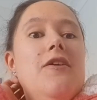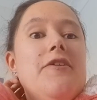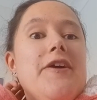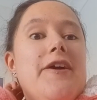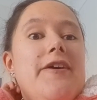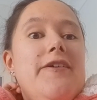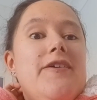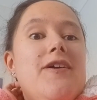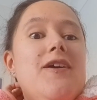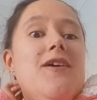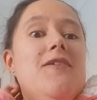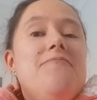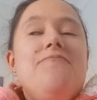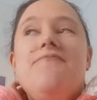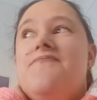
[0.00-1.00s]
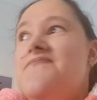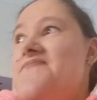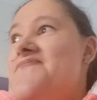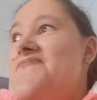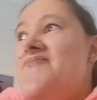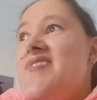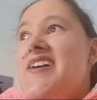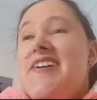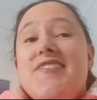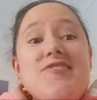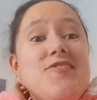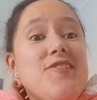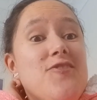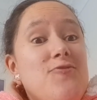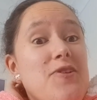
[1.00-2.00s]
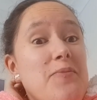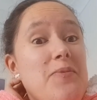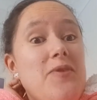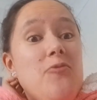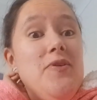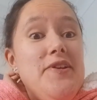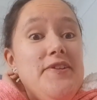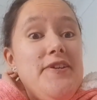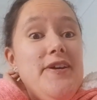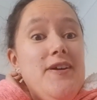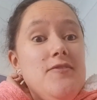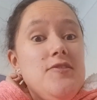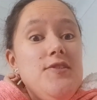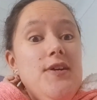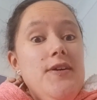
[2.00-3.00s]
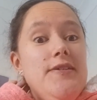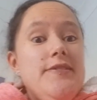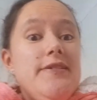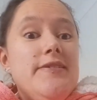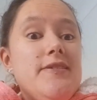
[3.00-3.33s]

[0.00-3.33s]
Okay, it's incredibly windy outside.